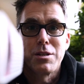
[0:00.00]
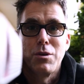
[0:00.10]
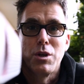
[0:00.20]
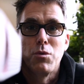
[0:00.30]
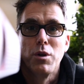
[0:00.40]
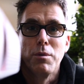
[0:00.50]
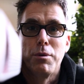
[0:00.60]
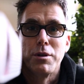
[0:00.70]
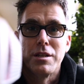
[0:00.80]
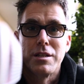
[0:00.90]
So you will
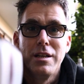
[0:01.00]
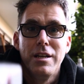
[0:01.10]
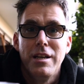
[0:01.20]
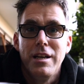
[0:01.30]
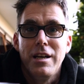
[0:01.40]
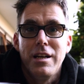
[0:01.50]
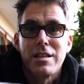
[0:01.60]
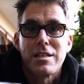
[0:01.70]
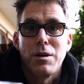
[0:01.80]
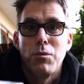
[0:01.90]
put it
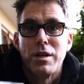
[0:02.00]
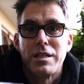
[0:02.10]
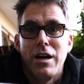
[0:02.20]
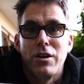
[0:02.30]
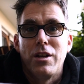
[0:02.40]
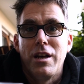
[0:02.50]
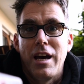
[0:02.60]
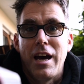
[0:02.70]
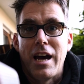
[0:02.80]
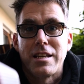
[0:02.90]
somewhere down
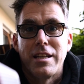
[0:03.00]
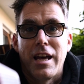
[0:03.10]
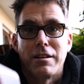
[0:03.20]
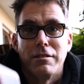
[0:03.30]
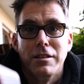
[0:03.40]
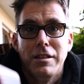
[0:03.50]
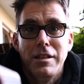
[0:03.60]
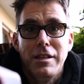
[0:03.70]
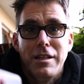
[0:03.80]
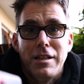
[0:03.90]
at an angle.
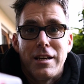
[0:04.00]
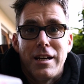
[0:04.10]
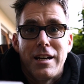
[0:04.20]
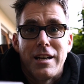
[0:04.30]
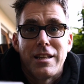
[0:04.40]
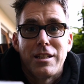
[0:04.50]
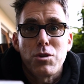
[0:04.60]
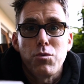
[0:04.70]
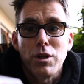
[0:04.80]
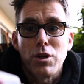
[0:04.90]
Uh,
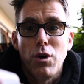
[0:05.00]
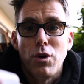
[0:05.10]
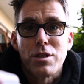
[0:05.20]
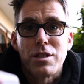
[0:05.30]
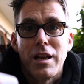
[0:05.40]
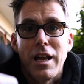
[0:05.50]
this will cause the